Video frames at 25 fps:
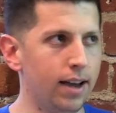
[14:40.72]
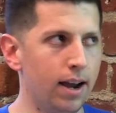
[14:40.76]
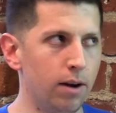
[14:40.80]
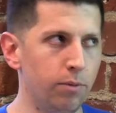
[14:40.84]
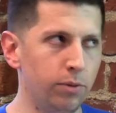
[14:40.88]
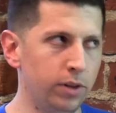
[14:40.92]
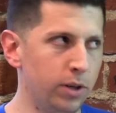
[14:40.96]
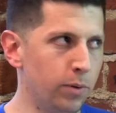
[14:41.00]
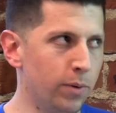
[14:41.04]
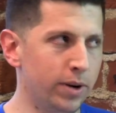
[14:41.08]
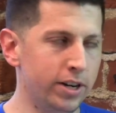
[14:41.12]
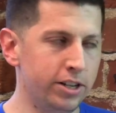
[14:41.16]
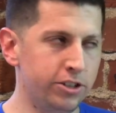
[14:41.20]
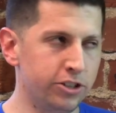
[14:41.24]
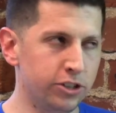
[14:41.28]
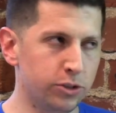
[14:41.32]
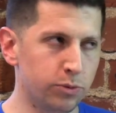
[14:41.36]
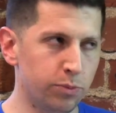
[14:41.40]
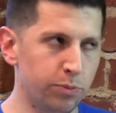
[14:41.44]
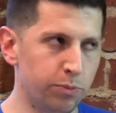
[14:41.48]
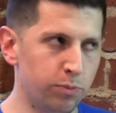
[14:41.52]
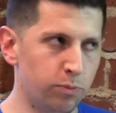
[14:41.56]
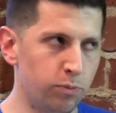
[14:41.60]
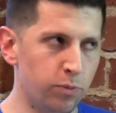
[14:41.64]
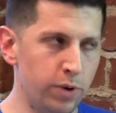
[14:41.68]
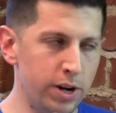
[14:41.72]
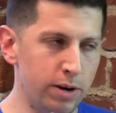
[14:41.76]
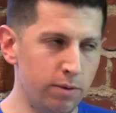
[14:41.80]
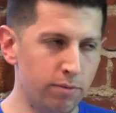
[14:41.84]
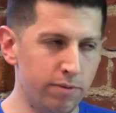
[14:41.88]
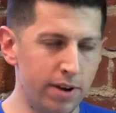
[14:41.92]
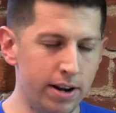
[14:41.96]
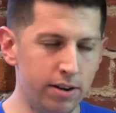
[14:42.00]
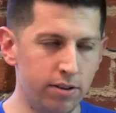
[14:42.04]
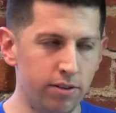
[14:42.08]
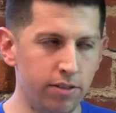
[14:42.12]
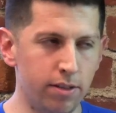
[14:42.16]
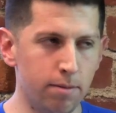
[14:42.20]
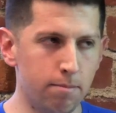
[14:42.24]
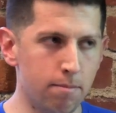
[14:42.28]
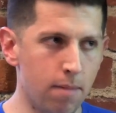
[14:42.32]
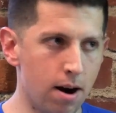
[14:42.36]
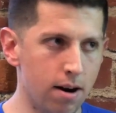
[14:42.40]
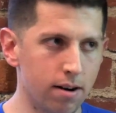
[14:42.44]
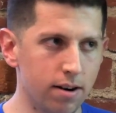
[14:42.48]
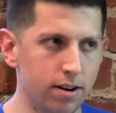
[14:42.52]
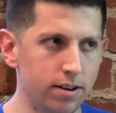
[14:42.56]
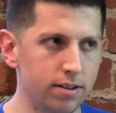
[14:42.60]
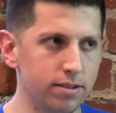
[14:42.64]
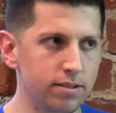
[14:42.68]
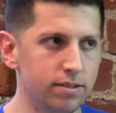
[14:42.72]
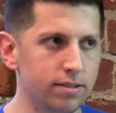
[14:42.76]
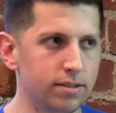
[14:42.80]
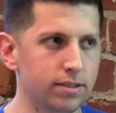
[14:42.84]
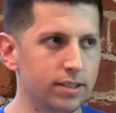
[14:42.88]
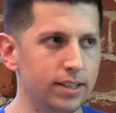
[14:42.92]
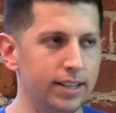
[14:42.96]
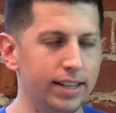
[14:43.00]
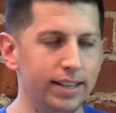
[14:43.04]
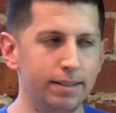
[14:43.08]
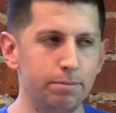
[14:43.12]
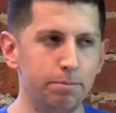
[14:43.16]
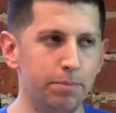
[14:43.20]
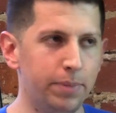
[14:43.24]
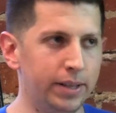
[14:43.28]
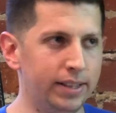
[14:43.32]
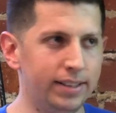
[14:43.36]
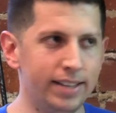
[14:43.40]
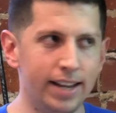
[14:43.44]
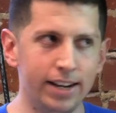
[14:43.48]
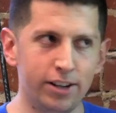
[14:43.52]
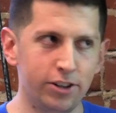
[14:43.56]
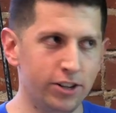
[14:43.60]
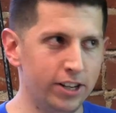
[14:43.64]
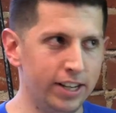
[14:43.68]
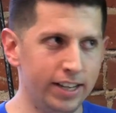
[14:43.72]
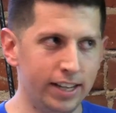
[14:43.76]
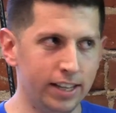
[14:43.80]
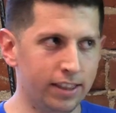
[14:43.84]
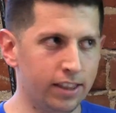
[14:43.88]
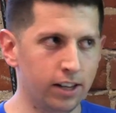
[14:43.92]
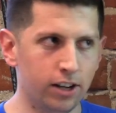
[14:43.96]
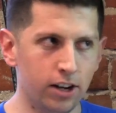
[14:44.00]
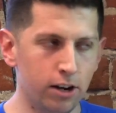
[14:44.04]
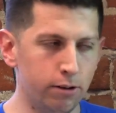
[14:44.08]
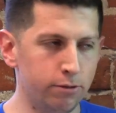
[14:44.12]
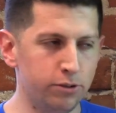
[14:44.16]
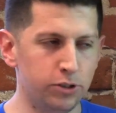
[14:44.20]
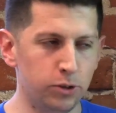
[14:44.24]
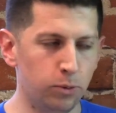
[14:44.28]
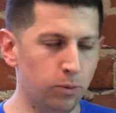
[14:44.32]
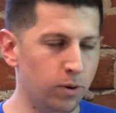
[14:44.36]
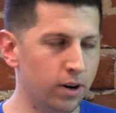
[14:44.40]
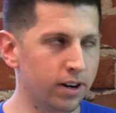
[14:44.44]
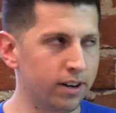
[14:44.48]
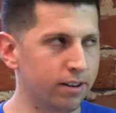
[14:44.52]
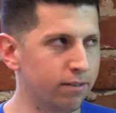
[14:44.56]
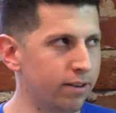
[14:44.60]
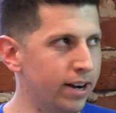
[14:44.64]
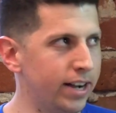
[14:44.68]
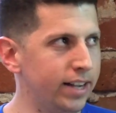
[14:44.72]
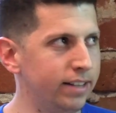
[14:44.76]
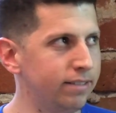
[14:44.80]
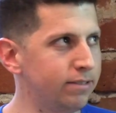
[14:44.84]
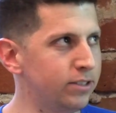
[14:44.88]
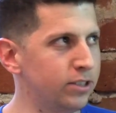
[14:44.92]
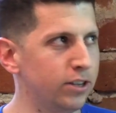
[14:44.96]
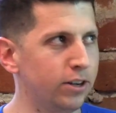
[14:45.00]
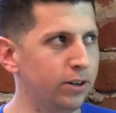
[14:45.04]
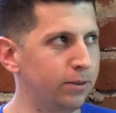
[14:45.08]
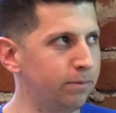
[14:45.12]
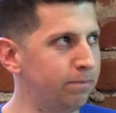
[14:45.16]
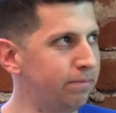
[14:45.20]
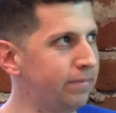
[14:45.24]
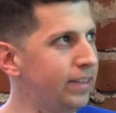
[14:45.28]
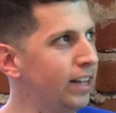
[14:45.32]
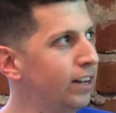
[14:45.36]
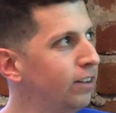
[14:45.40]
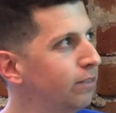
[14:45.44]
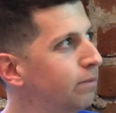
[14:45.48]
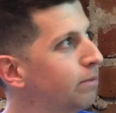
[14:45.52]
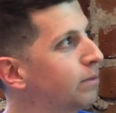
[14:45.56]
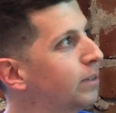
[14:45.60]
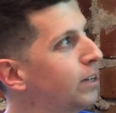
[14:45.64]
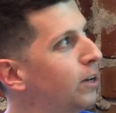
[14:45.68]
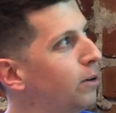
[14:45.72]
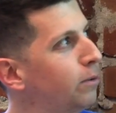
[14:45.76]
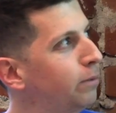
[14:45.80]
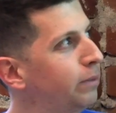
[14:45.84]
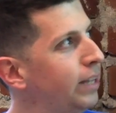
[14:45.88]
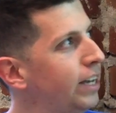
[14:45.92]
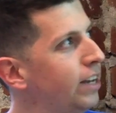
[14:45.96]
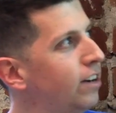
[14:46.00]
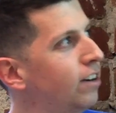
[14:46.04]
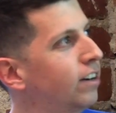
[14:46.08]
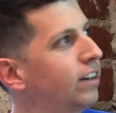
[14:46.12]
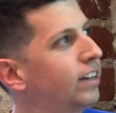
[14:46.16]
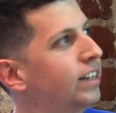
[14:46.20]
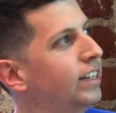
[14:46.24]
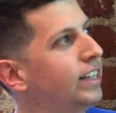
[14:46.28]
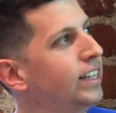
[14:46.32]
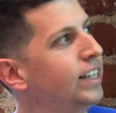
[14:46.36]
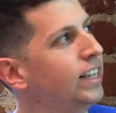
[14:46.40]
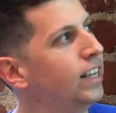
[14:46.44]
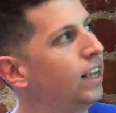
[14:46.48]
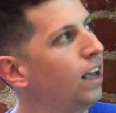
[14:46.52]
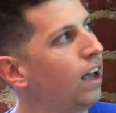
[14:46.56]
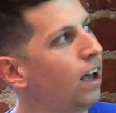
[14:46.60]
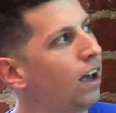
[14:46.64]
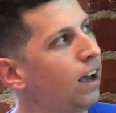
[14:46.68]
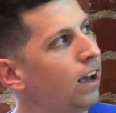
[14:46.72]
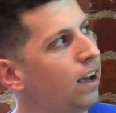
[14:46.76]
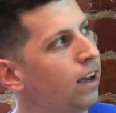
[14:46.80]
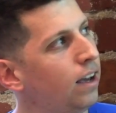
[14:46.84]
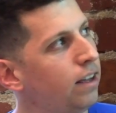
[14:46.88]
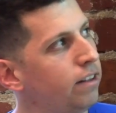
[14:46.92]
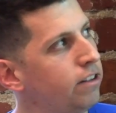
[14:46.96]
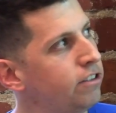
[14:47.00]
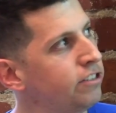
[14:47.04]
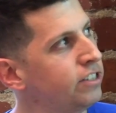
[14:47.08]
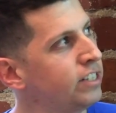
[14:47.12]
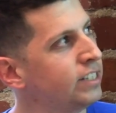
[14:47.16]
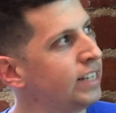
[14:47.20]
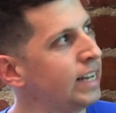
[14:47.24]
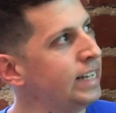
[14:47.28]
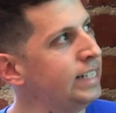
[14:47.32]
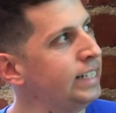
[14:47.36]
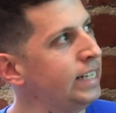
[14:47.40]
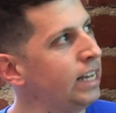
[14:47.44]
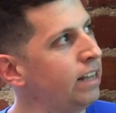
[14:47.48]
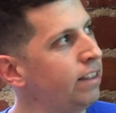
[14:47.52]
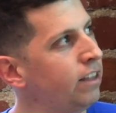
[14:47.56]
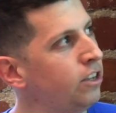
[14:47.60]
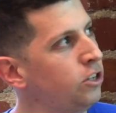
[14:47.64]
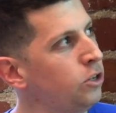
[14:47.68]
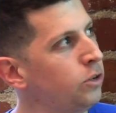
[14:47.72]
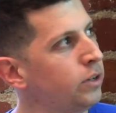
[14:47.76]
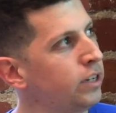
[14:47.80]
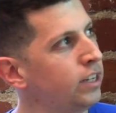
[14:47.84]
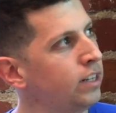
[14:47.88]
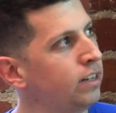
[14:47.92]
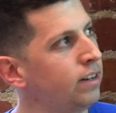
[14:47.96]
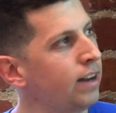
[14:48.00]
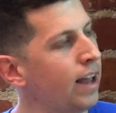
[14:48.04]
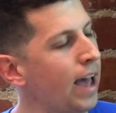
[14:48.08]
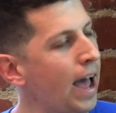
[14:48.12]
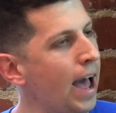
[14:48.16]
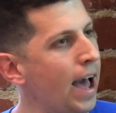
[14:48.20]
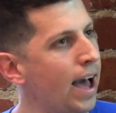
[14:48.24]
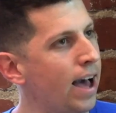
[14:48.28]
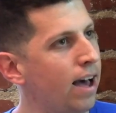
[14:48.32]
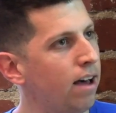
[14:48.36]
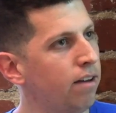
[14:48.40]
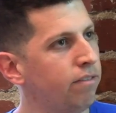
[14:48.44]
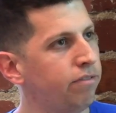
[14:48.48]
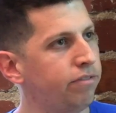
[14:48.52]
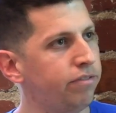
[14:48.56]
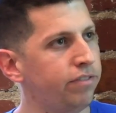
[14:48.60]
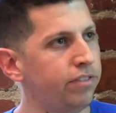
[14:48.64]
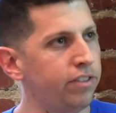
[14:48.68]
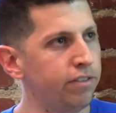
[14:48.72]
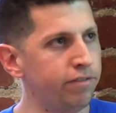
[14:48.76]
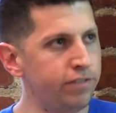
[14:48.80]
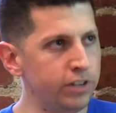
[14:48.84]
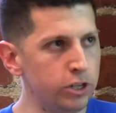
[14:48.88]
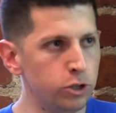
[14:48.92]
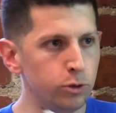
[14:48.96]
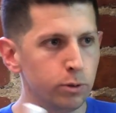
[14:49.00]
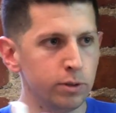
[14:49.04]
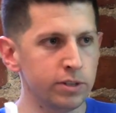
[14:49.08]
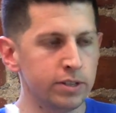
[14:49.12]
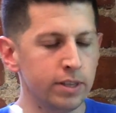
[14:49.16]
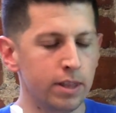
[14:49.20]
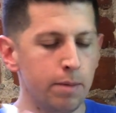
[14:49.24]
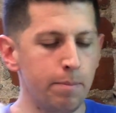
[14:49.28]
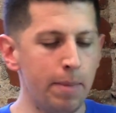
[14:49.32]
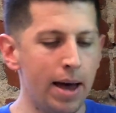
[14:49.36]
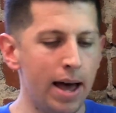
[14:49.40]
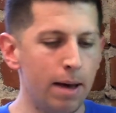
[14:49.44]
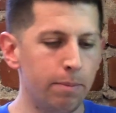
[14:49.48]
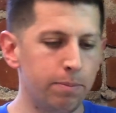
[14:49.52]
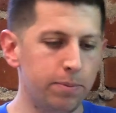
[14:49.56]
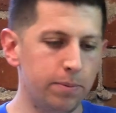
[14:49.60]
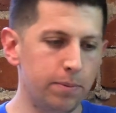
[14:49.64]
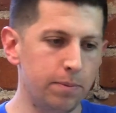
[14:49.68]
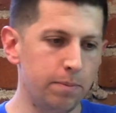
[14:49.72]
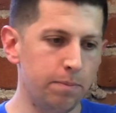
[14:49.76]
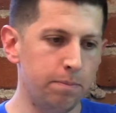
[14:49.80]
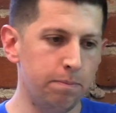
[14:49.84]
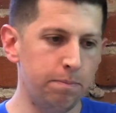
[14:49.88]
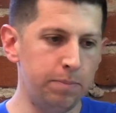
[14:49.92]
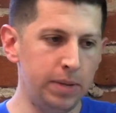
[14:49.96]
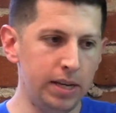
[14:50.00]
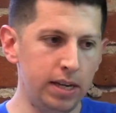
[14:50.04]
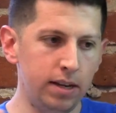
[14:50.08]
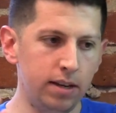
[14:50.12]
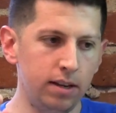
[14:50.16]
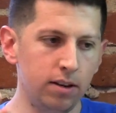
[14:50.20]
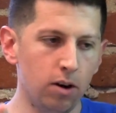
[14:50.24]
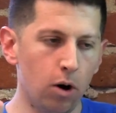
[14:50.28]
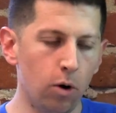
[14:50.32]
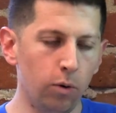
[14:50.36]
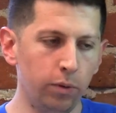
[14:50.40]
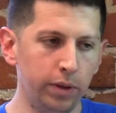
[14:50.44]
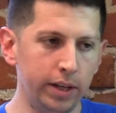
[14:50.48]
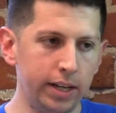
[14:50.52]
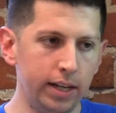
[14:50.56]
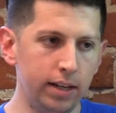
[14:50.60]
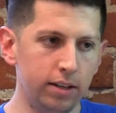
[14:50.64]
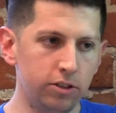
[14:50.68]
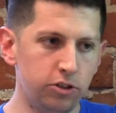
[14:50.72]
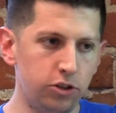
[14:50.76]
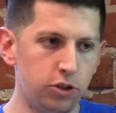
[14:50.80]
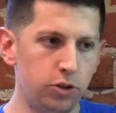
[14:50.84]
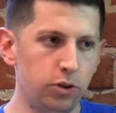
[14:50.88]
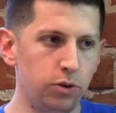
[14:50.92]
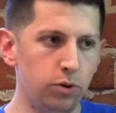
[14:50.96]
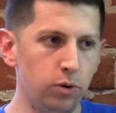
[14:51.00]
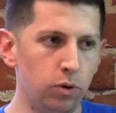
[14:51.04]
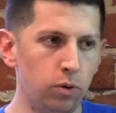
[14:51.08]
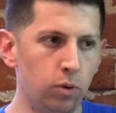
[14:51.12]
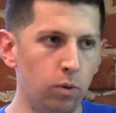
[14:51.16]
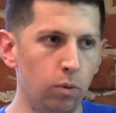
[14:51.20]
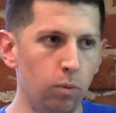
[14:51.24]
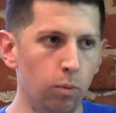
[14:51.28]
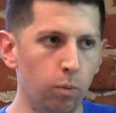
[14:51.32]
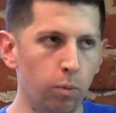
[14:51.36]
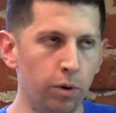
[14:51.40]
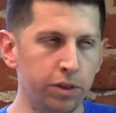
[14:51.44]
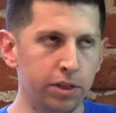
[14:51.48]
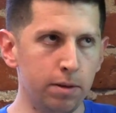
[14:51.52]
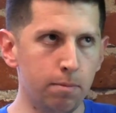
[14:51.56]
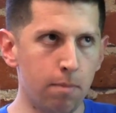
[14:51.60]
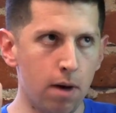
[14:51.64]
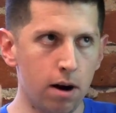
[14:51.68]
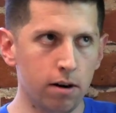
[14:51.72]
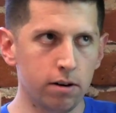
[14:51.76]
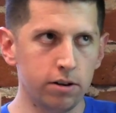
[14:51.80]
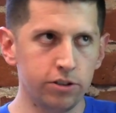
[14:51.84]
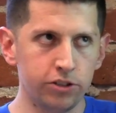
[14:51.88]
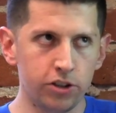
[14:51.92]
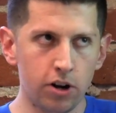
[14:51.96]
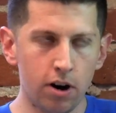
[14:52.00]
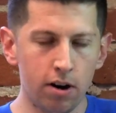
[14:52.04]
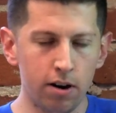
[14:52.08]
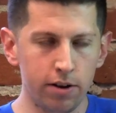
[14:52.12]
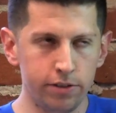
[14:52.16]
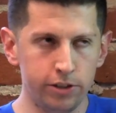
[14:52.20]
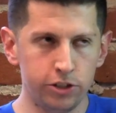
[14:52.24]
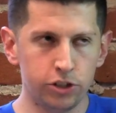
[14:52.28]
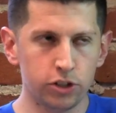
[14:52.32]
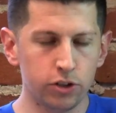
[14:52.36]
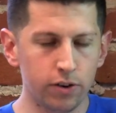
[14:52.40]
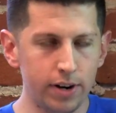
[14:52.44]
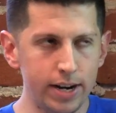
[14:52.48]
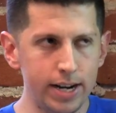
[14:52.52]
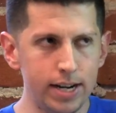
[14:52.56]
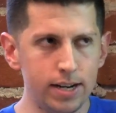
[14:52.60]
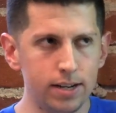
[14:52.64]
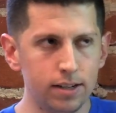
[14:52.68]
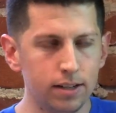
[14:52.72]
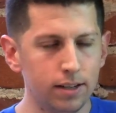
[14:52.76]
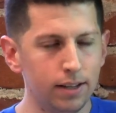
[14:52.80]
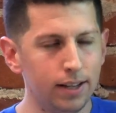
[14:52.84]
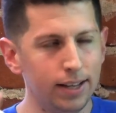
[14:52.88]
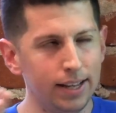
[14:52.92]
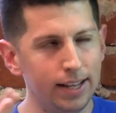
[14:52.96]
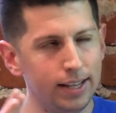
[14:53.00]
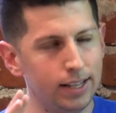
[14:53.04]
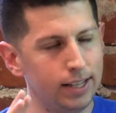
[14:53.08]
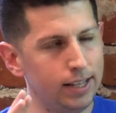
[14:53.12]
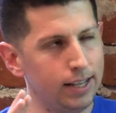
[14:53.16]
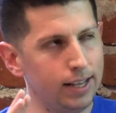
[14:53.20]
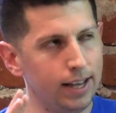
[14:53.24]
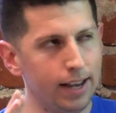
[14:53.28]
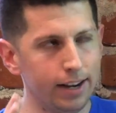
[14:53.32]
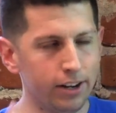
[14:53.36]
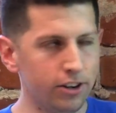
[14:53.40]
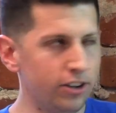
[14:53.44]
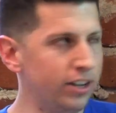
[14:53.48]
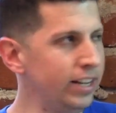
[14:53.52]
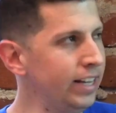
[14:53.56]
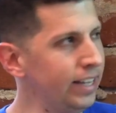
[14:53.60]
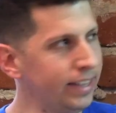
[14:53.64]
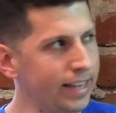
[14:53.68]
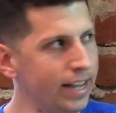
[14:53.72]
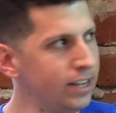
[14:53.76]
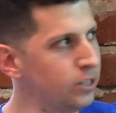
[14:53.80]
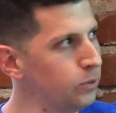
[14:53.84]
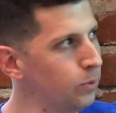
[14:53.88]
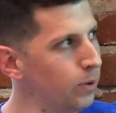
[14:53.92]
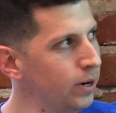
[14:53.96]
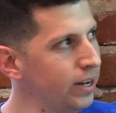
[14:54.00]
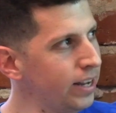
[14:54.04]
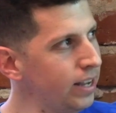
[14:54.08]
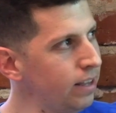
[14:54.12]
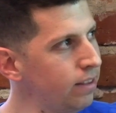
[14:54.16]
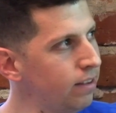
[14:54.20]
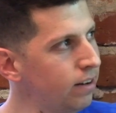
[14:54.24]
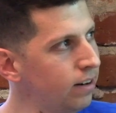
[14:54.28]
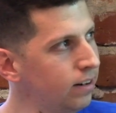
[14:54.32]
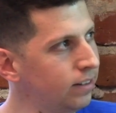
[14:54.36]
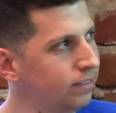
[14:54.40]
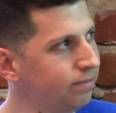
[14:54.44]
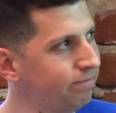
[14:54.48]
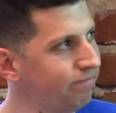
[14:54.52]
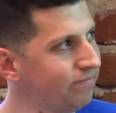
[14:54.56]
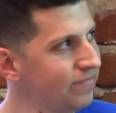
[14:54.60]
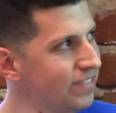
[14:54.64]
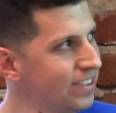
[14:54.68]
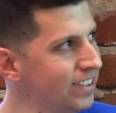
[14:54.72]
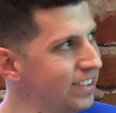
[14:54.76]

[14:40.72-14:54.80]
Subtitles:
I really want to just re-render the markers, but I couldn't get the code to work right, so that'll code later. There's this idea that you can have the visuals of the map be only to what the markers are on the screen. Couldn't get that to work either.